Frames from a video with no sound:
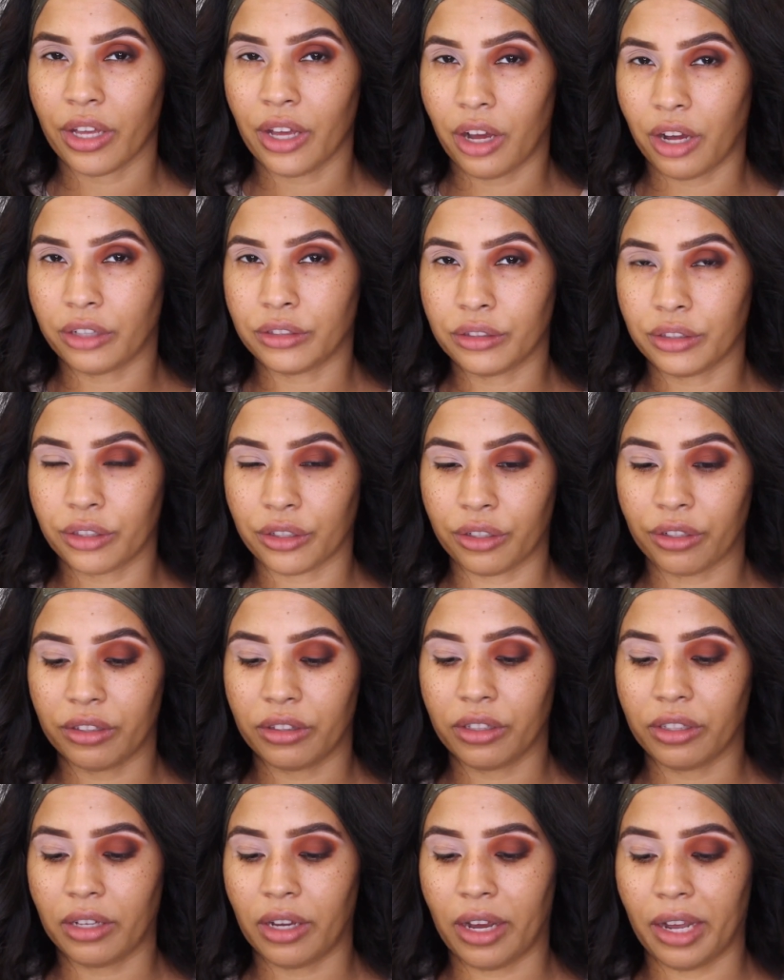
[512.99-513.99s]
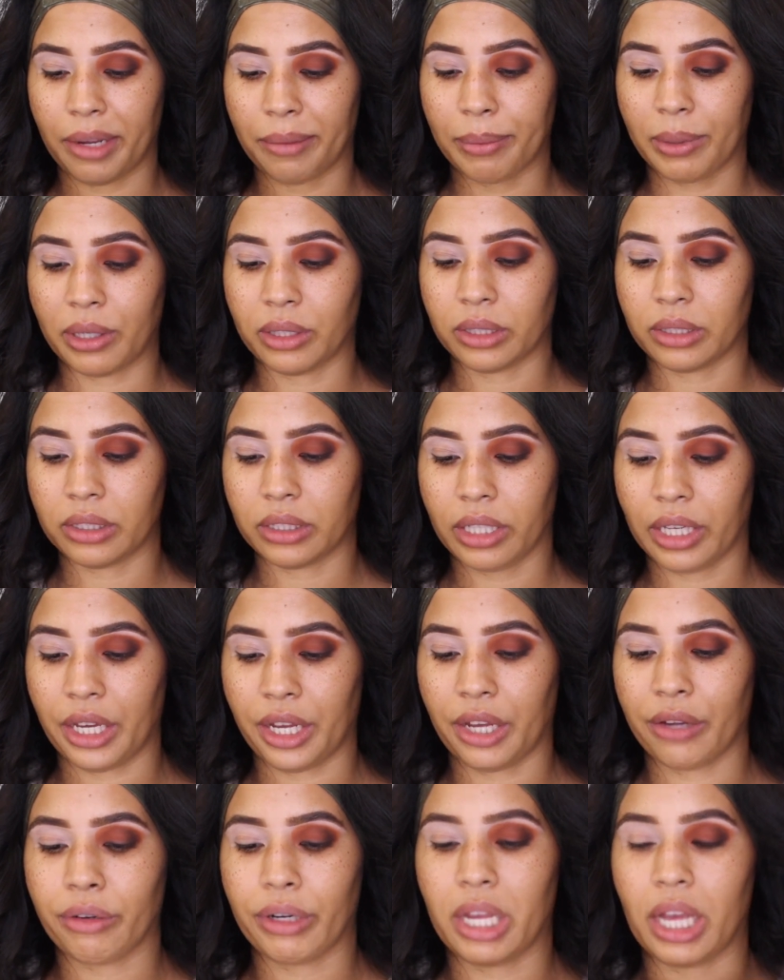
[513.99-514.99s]
under the eyebrow
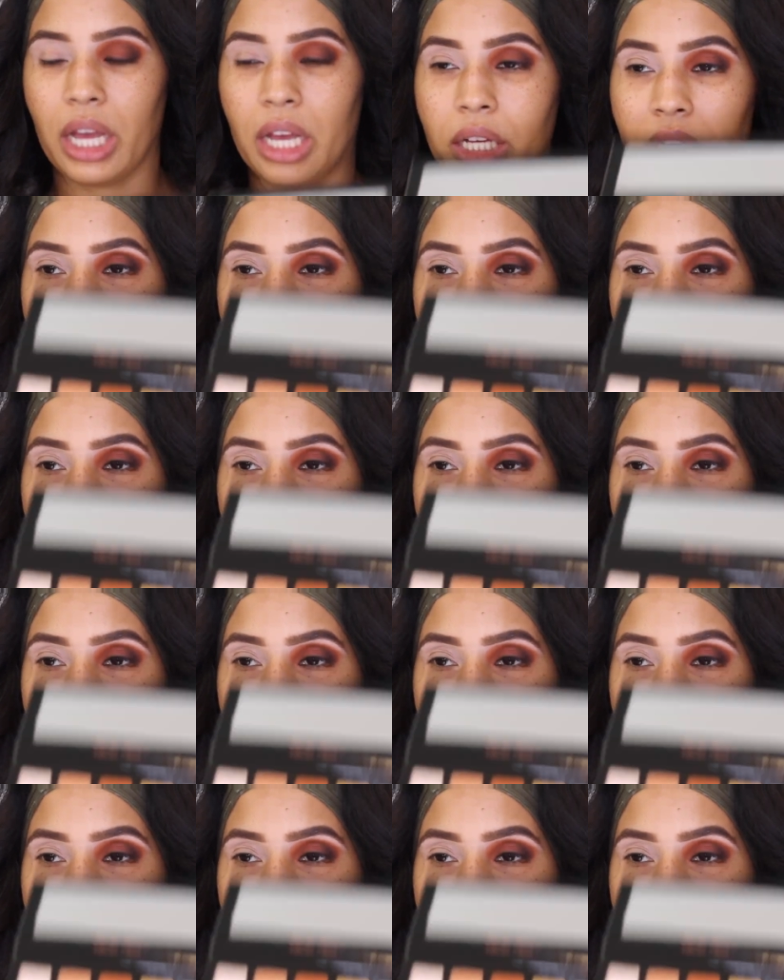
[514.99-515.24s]
area.